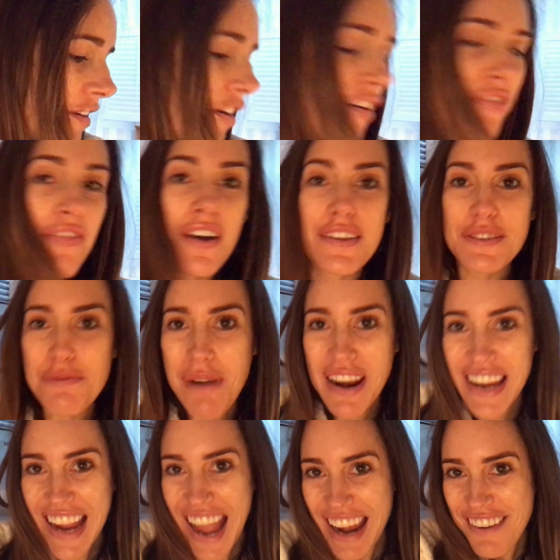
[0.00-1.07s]
our first
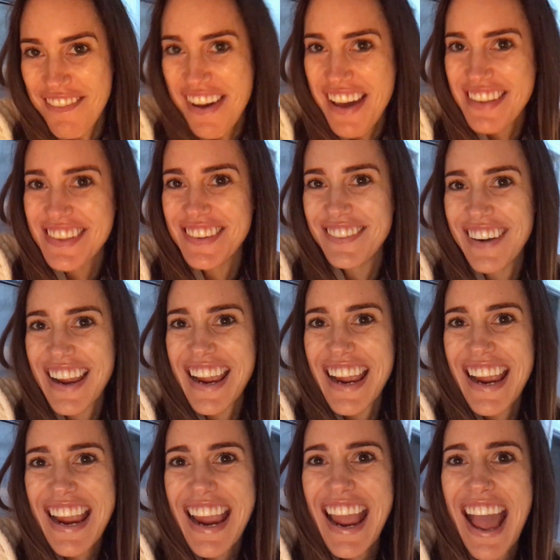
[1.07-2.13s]
wedding
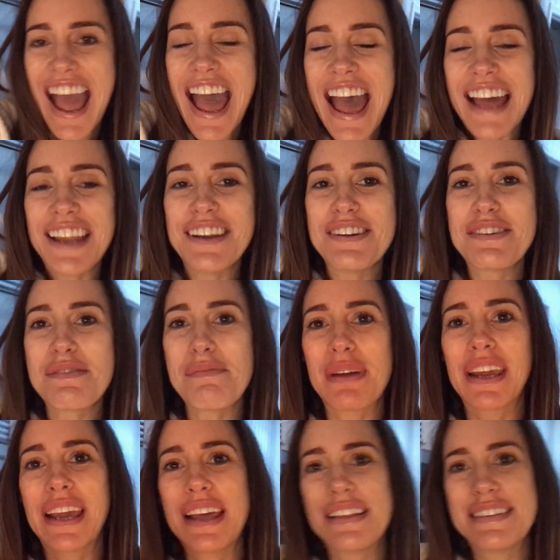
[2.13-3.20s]
anniversary and
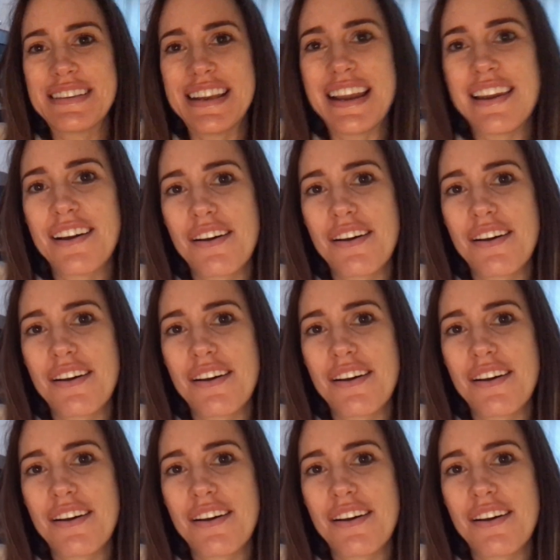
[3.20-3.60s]
Mackenzie